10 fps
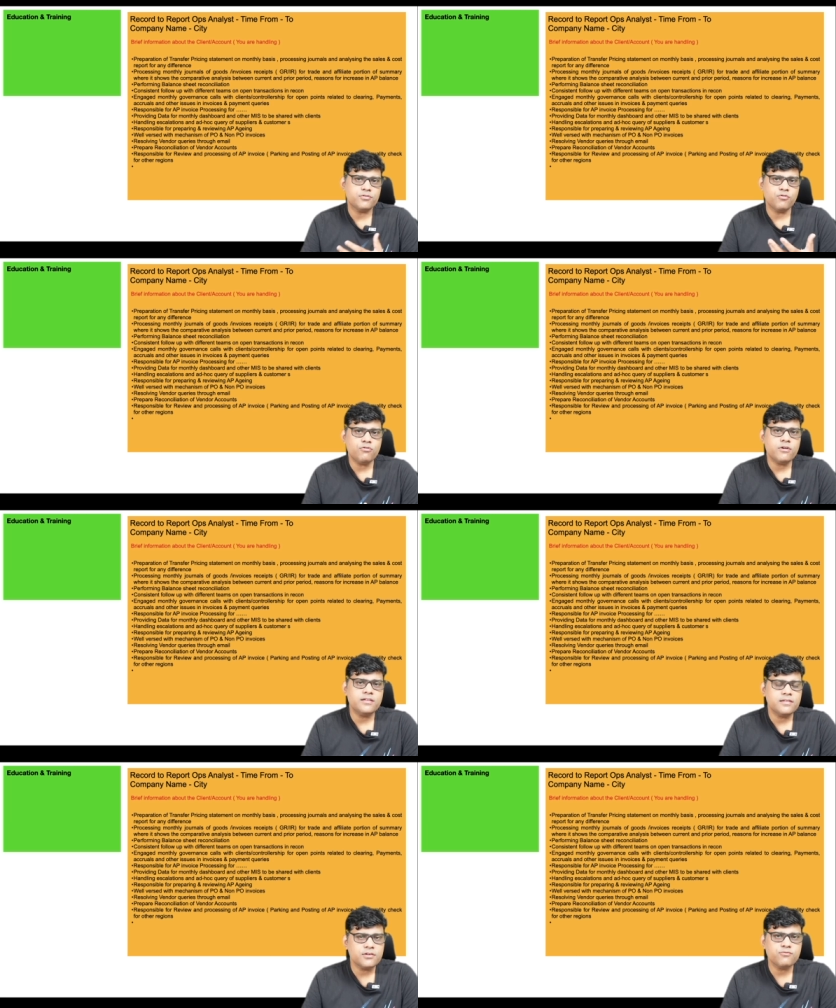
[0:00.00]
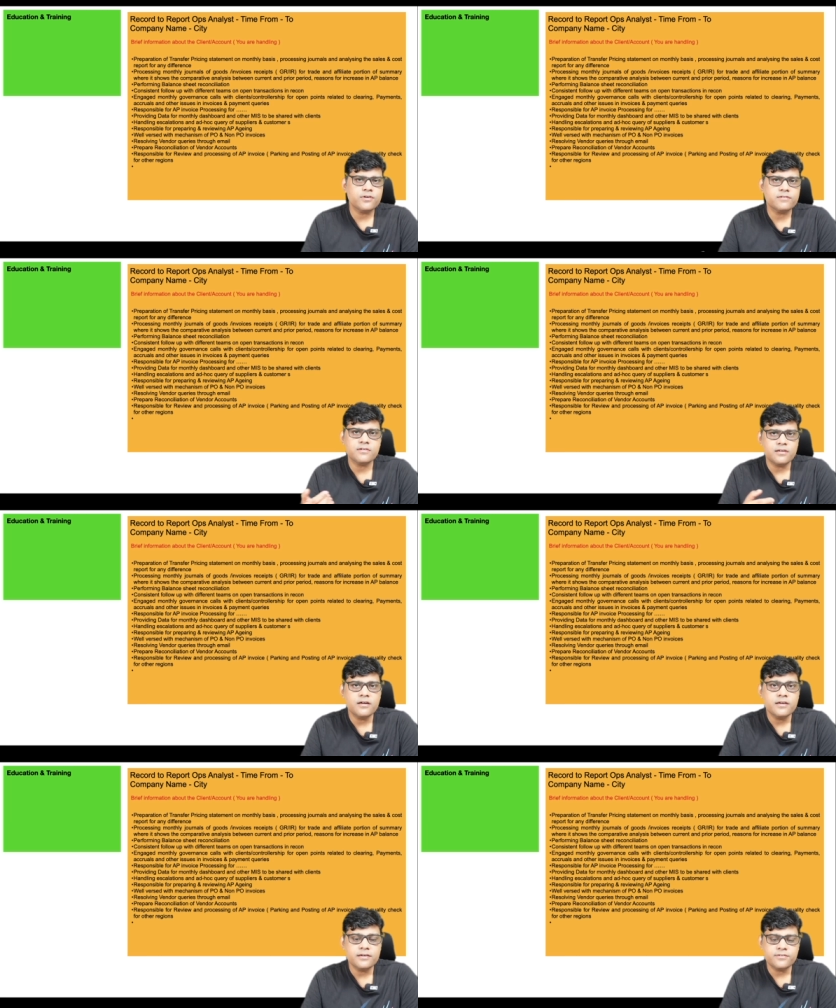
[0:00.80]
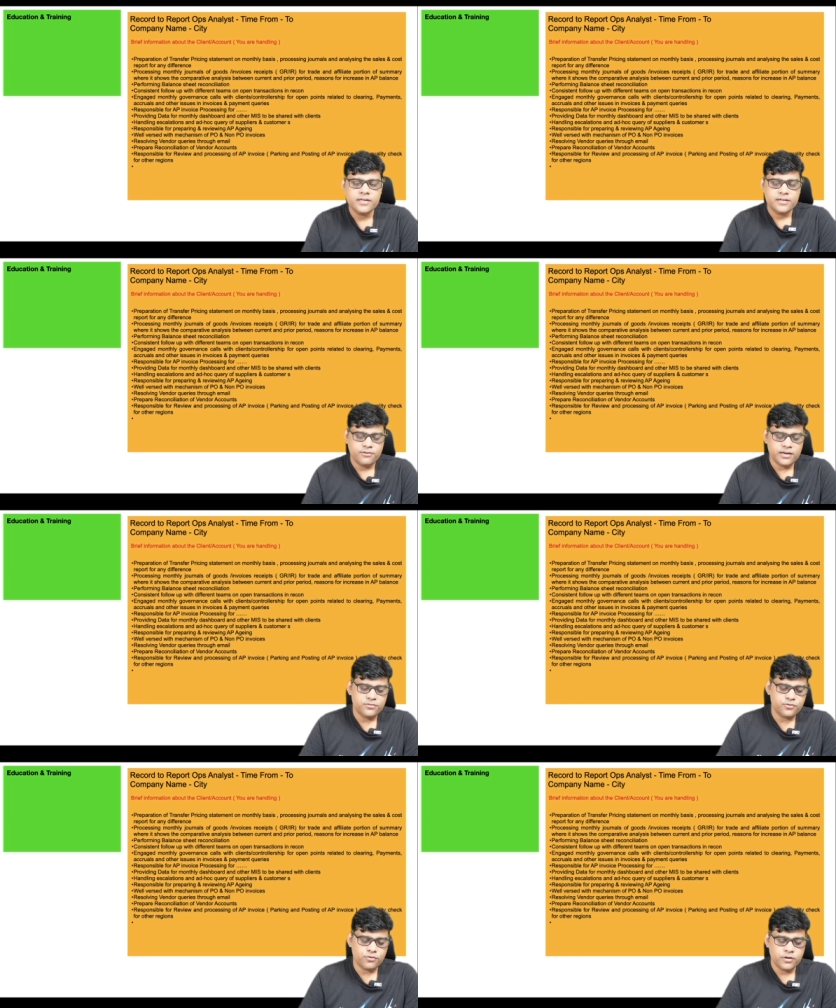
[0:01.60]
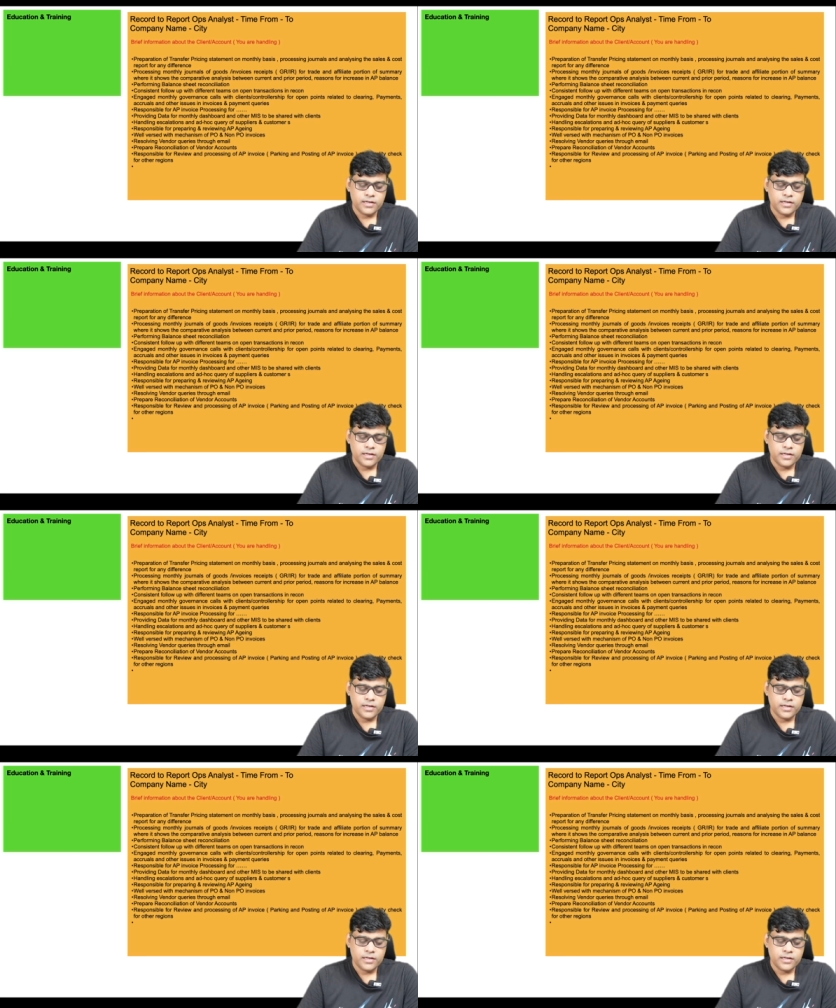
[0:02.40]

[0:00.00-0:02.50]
If you don't know anything, you first learn it, right? So